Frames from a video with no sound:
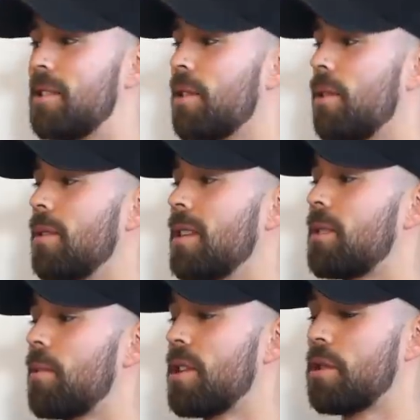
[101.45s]
So
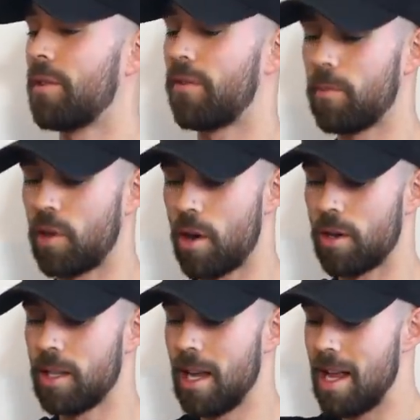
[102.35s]
this sweatshirt from
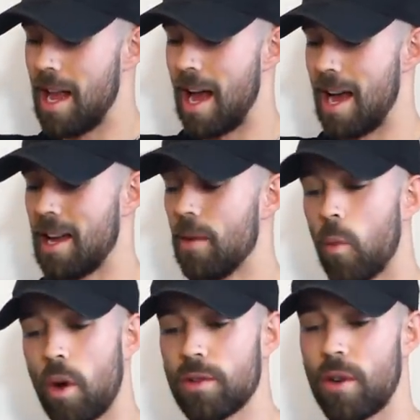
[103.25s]
COS, it
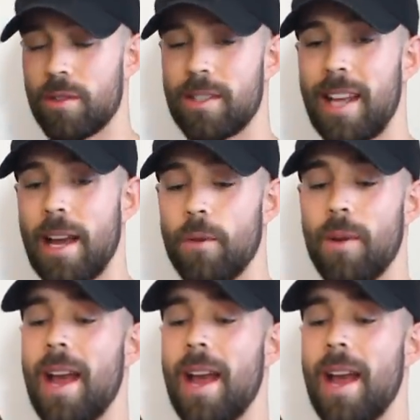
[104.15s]
was on sale,